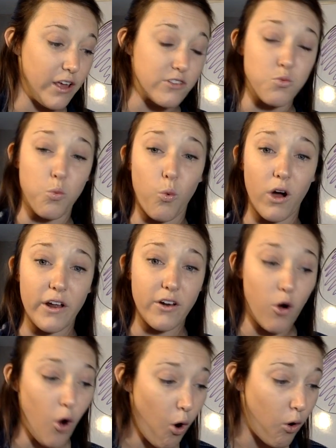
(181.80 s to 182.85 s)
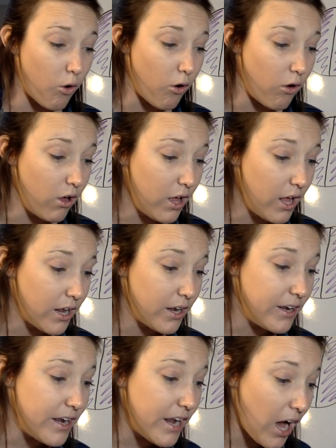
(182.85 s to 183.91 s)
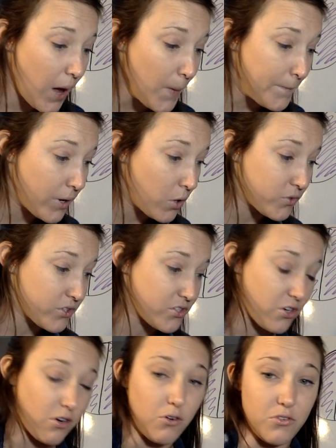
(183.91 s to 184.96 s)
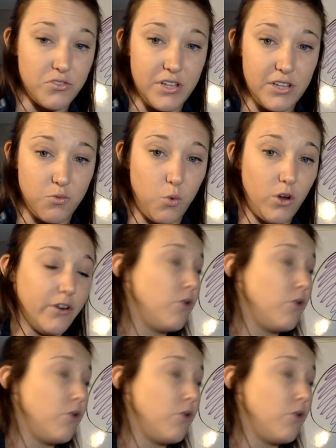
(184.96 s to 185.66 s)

is 1 whole, not both circles is 1